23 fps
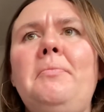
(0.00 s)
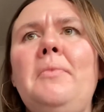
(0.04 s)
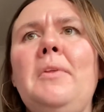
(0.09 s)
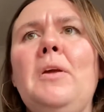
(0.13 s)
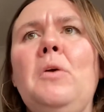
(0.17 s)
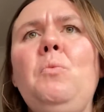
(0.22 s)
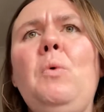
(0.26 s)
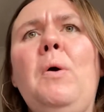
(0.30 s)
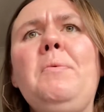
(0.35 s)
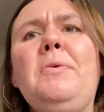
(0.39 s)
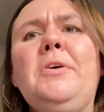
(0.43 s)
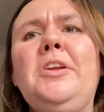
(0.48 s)

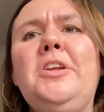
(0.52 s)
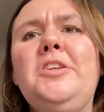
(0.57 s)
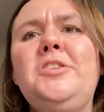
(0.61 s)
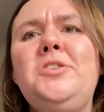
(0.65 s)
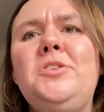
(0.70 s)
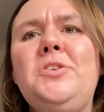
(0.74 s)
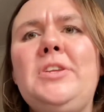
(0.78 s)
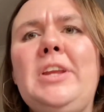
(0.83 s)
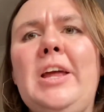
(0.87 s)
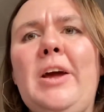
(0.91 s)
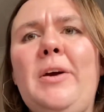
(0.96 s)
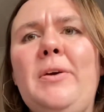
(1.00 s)
What I'm going to
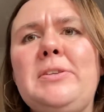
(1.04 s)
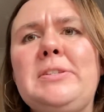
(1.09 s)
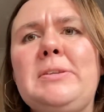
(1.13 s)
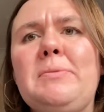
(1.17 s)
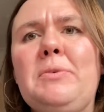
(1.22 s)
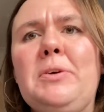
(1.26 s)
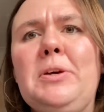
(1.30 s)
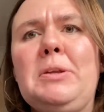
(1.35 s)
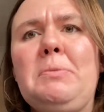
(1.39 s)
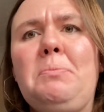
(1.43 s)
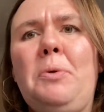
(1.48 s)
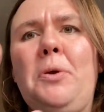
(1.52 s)
do now is I'm
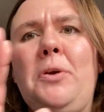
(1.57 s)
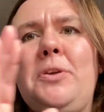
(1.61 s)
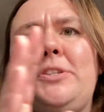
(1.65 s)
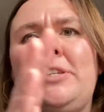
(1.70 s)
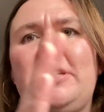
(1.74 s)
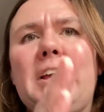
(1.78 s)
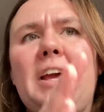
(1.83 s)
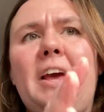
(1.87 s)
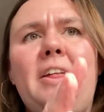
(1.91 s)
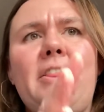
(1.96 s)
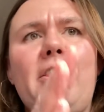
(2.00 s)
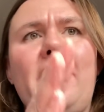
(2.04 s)
going to put
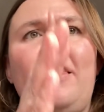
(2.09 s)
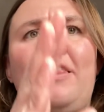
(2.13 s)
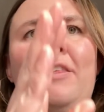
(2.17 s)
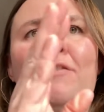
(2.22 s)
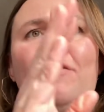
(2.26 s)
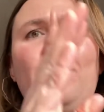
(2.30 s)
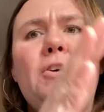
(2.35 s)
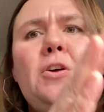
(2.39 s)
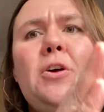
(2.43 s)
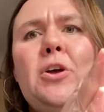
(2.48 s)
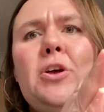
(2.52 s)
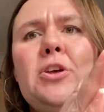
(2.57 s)
together the
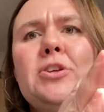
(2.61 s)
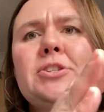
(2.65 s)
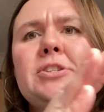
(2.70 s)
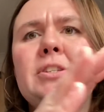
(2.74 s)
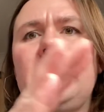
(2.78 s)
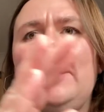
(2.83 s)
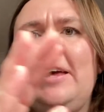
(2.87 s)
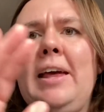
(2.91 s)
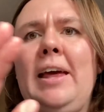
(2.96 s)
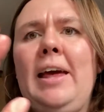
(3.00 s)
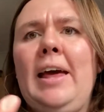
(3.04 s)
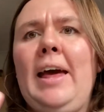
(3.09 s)
verse
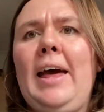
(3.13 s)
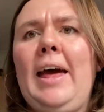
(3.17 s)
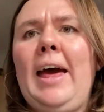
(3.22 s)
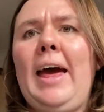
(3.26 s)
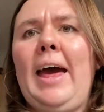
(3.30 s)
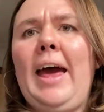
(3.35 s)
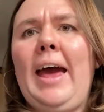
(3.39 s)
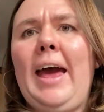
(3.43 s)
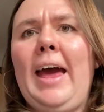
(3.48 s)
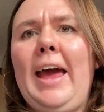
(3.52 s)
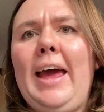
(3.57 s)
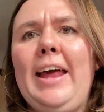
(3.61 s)

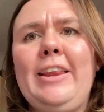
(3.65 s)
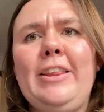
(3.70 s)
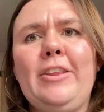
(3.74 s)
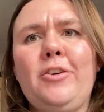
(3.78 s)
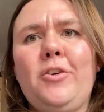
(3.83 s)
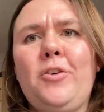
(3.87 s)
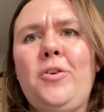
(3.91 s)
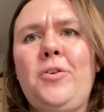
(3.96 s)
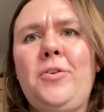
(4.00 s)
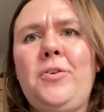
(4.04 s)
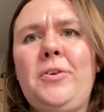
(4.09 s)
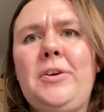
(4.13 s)
and the
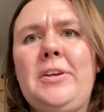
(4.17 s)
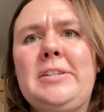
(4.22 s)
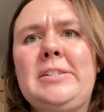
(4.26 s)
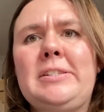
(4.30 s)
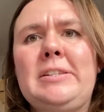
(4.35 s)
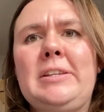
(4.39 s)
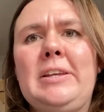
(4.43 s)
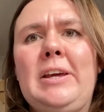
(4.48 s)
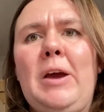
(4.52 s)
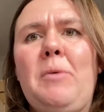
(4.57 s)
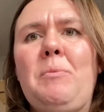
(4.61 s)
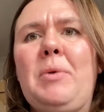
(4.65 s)
chorus,
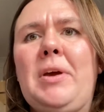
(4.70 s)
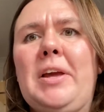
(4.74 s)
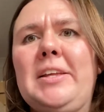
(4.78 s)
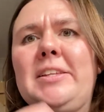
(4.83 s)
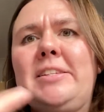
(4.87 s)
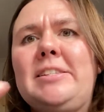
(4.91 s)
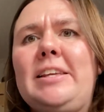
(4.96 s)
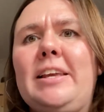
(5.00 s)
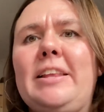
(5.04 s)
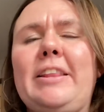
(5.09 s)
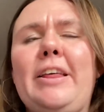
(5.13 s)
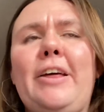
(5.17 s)
and we can
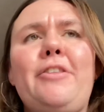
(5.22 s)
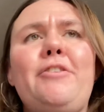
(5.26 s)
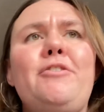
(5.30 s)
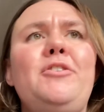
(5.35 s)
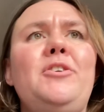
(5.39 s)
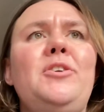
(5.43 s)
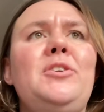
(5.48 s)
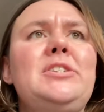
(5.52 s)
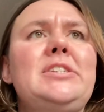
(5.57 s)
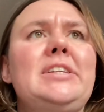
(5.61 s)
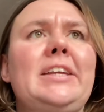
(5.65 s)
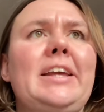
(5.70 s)
sing that
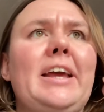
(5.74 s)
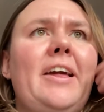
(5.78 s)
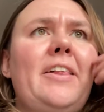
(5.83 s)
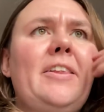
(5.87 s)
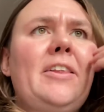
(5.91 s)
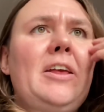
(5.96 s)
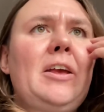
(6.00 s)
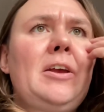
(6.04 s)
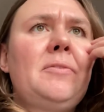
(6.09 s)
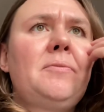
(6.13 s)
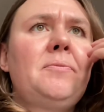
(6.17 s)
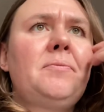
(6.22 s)
through together.